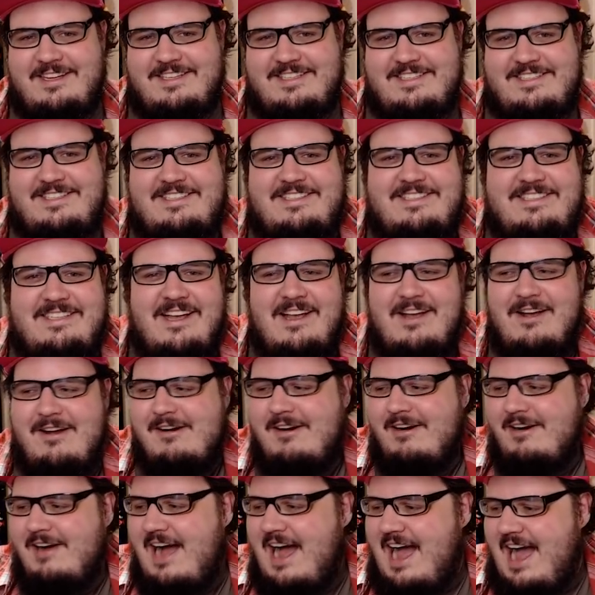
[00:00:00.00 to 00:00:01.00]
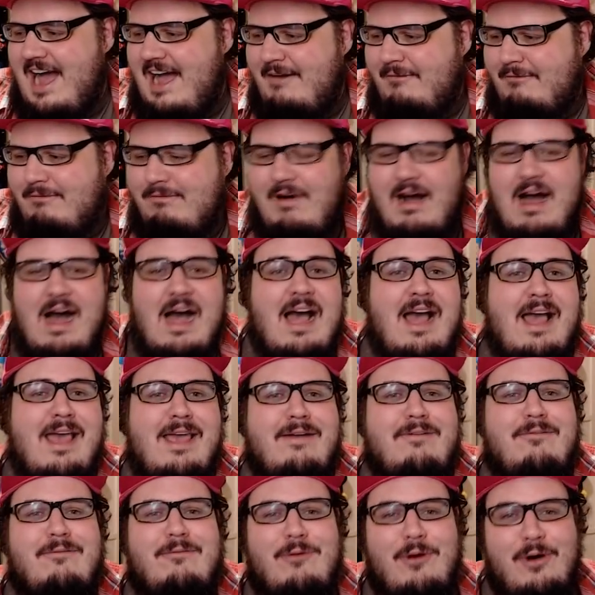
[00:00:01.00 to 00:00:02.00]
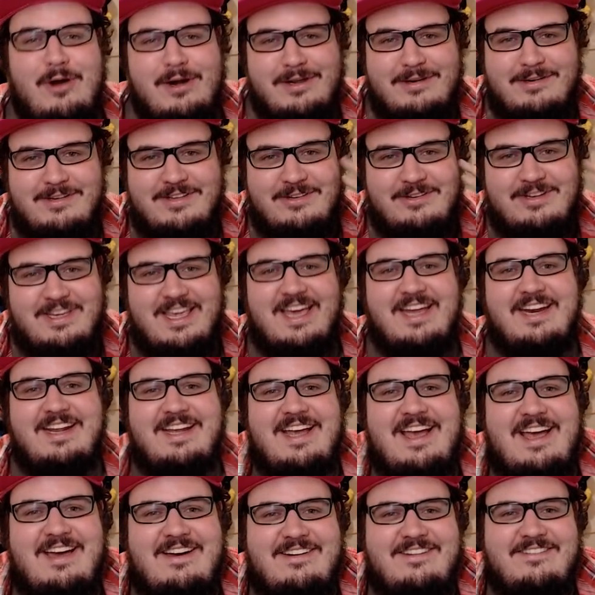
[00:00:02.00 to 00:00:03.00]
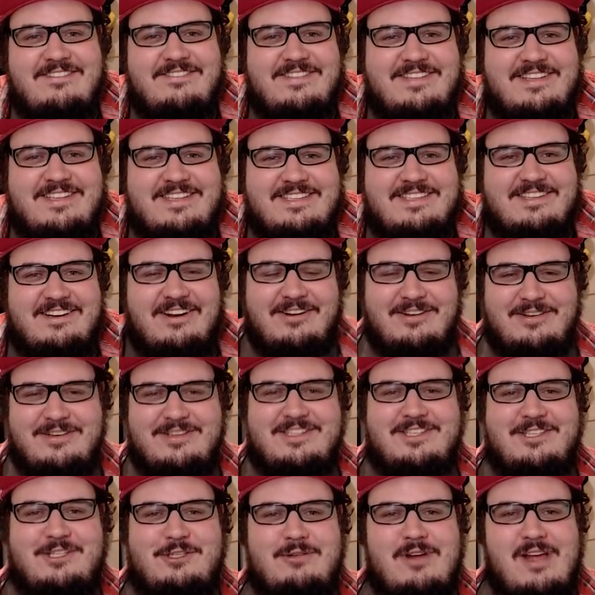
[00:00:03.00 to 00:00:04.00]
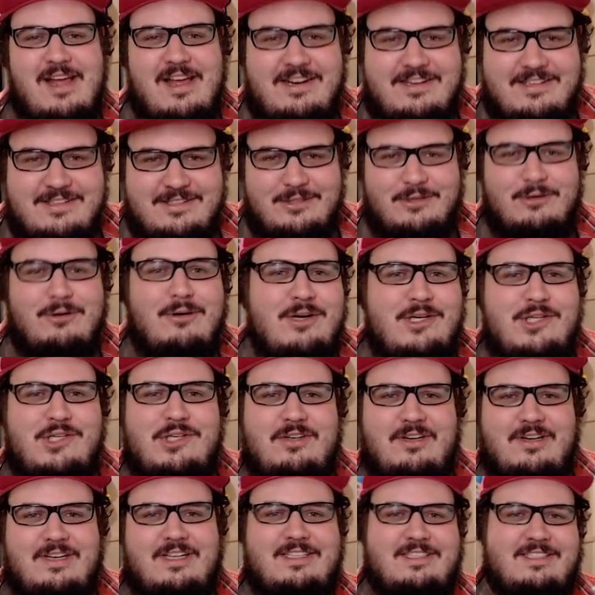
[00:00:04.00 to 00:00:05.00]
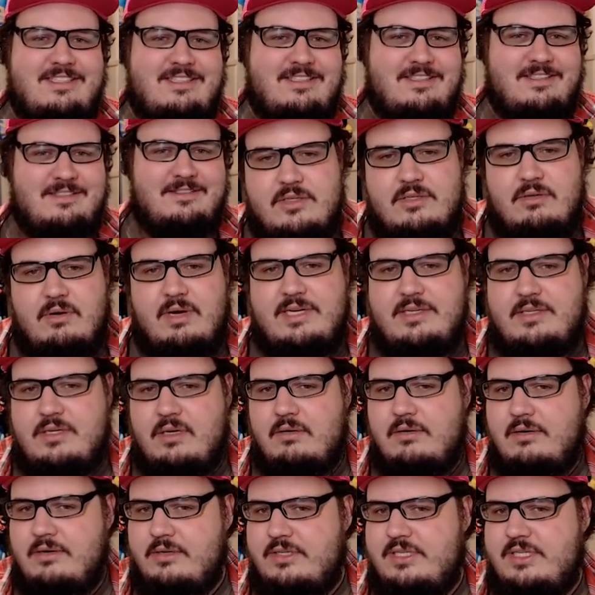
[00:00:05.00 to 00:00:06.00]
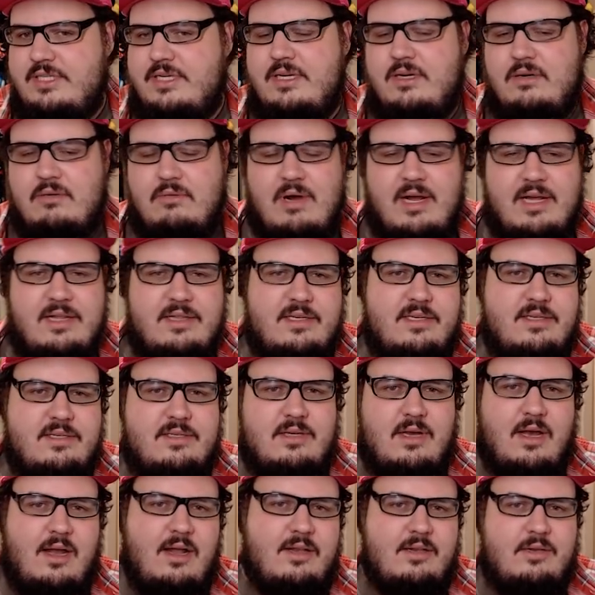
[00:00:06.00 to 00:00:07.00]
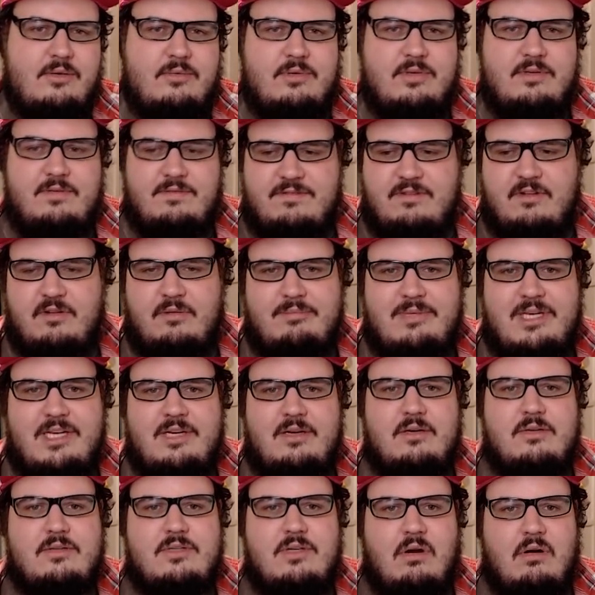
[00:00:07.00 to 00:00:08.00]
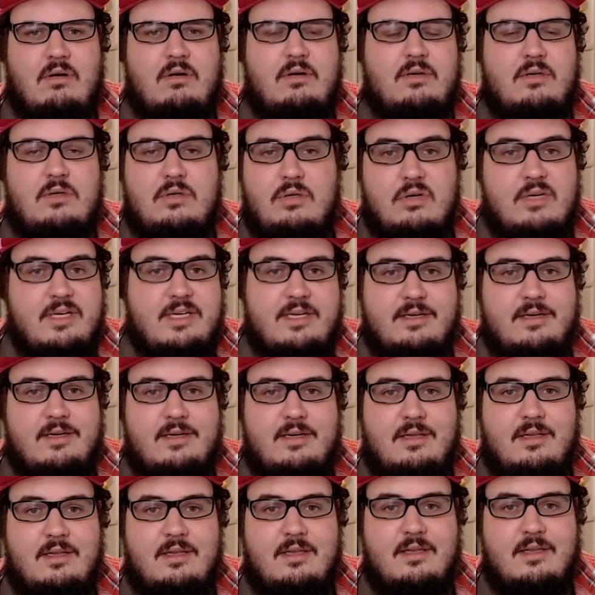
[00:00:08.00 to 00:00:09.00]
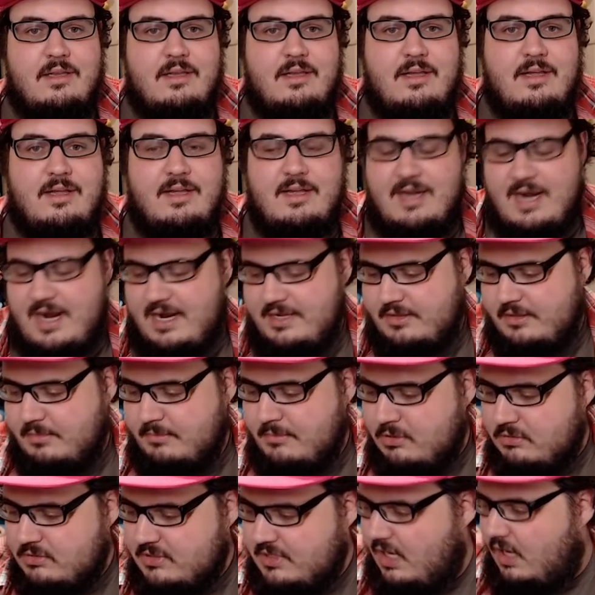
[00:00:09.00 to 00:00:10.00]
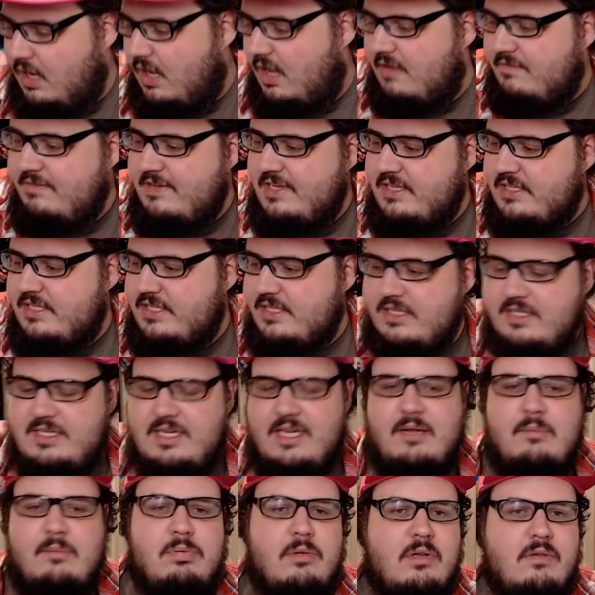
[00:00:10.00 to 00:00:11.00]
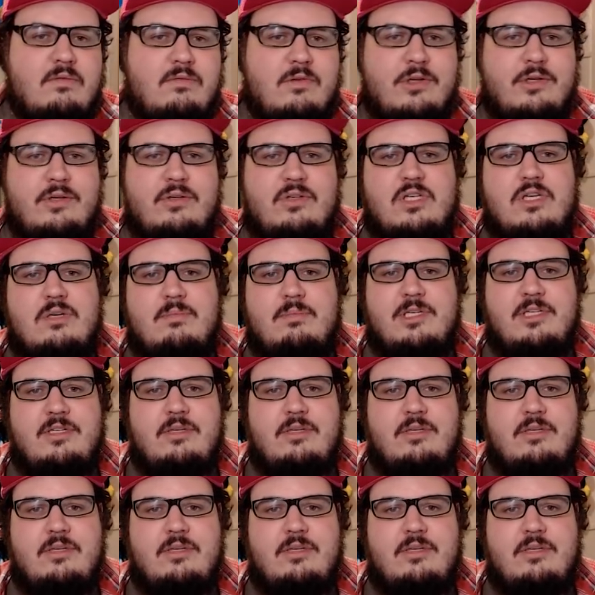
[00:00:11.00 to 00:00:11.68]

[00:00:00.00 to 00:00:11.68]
this is, uh, why? What are you getting out of this? Are you just trying to torture us? So I don't understand why these Hollywood filmmakers aren't looking at the most obvious example of what you should be